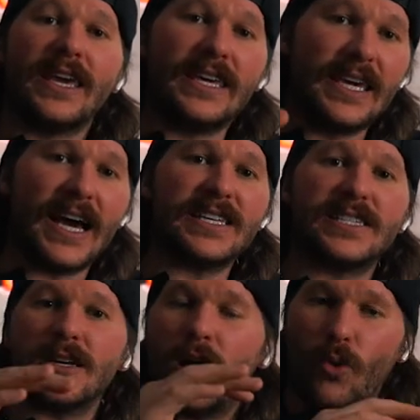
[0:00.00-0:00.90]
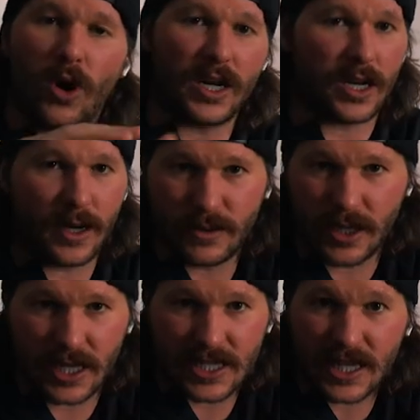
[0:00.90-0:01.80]
yes, I want to come to
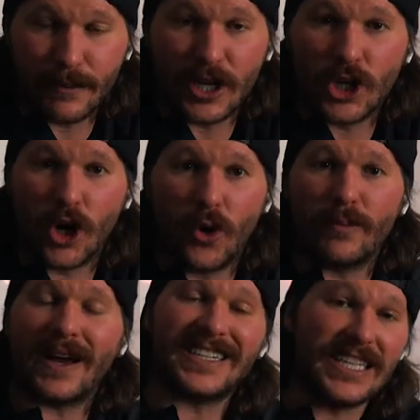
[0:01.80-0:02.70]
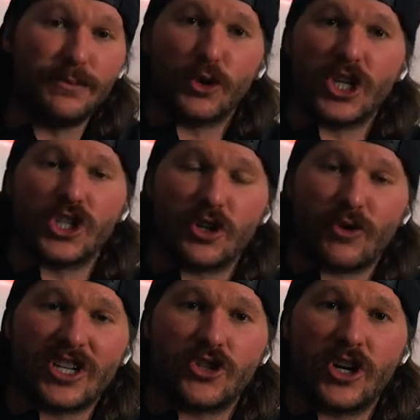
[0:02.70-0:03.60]
this. Let me know, and my team will get you the
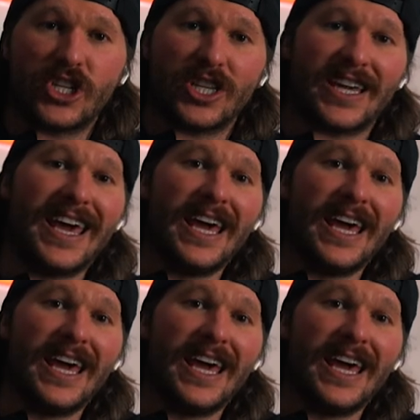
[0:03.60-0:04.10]
registration link.